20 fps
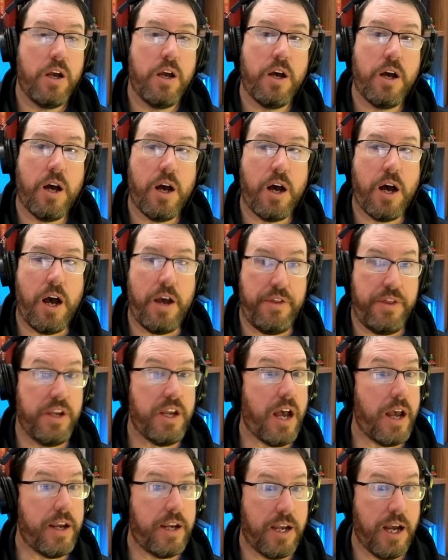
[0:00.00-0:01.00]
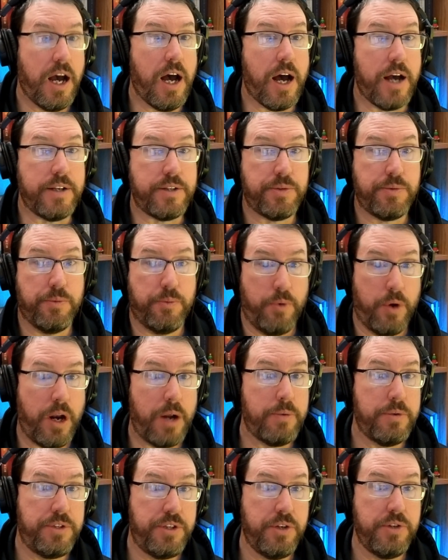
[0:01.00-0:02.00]
I think I got what I
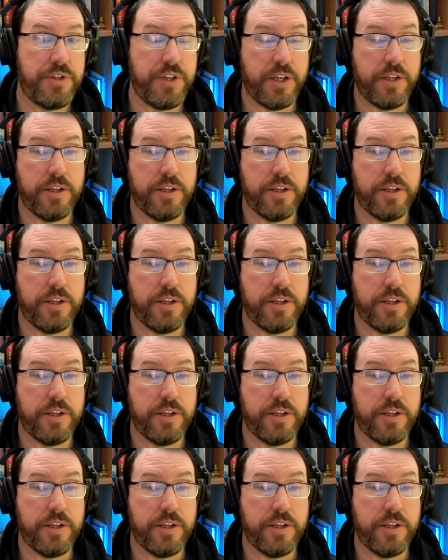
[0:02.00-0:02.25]
was using